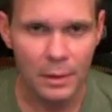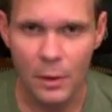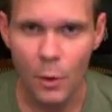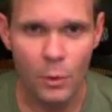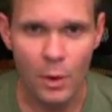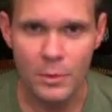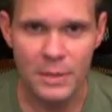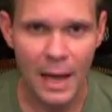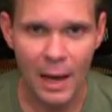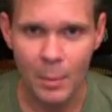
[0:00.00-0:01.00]
who knows
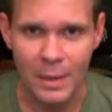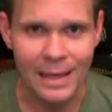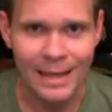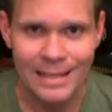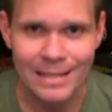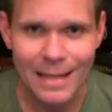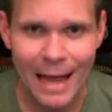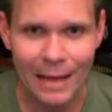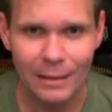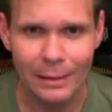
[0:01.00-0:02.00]
how many
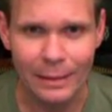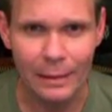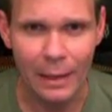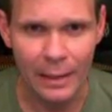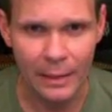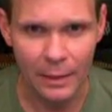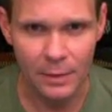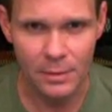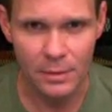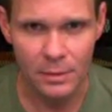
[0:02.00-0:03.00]
exactly like
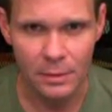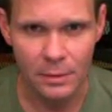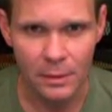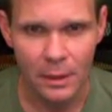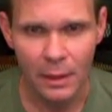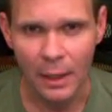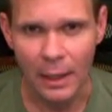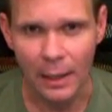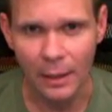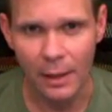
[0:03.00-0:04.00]
it,
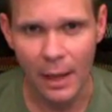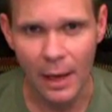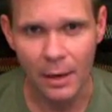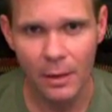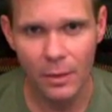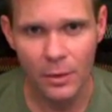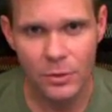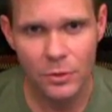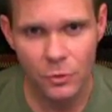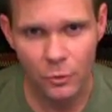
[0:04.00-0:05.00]
and that the
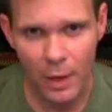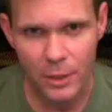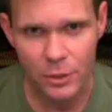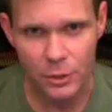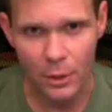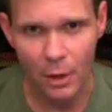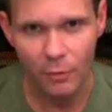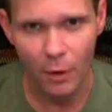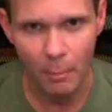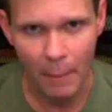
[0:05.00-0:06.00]
structure of
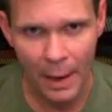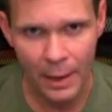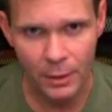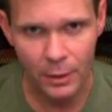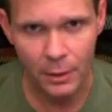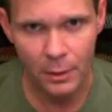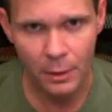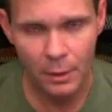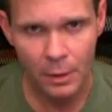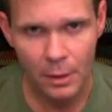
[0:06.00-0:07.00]
our matter
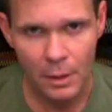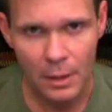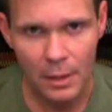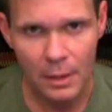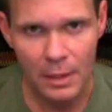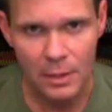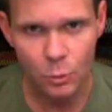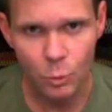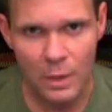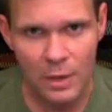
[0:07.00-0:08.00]
is
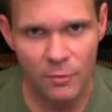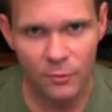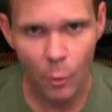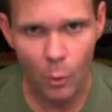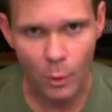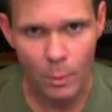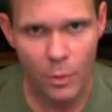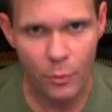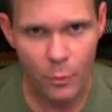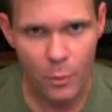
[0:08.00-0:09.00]
reformed
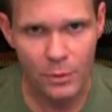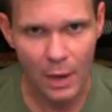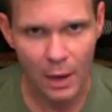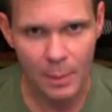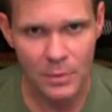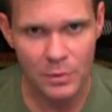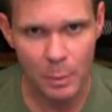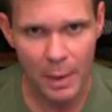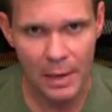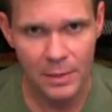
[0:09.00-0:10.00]
through time and
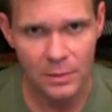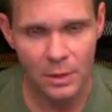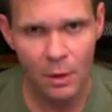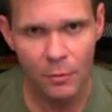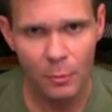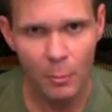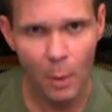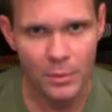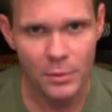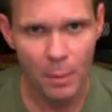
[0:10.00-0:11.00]
space from
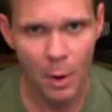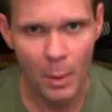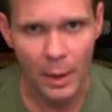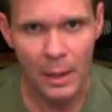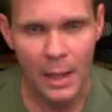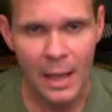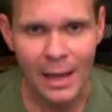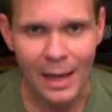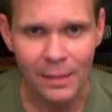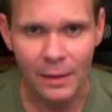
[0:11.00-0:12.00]
moment to moment.
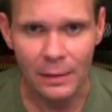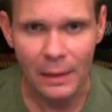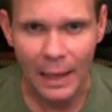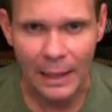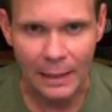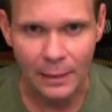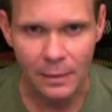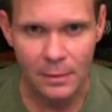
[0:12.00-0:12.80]
And the light